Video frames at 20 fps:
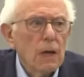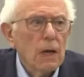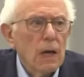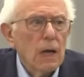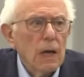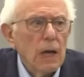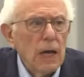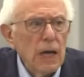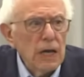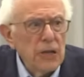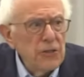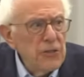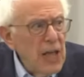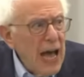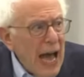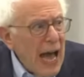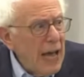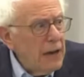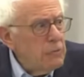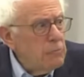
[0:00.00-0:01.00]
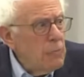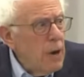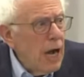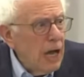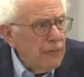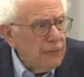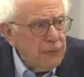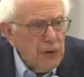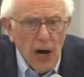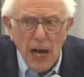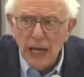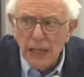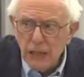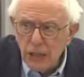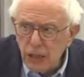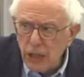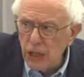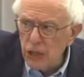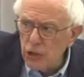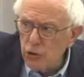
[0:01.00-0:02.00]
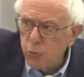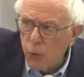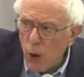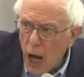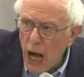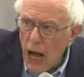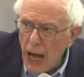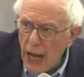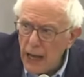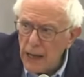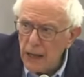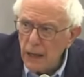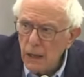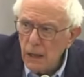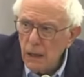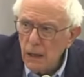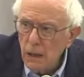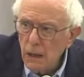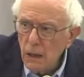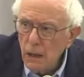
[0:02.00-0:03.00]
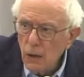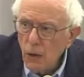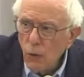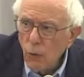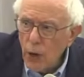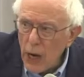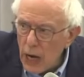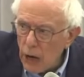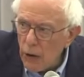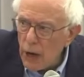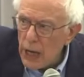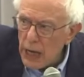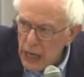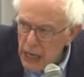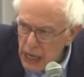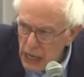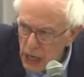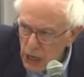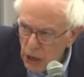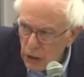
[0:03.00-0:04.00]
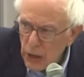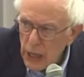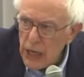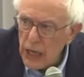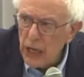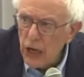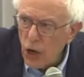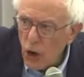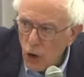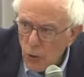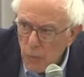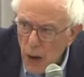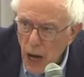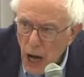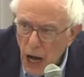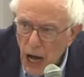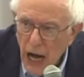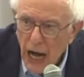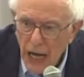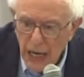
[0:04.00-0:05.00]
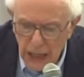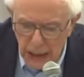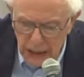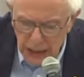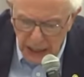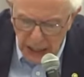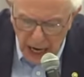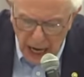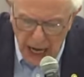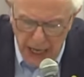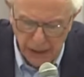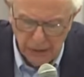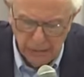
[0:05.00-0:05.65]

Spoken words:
And that, my friends, is why we're here in Omaha tonight.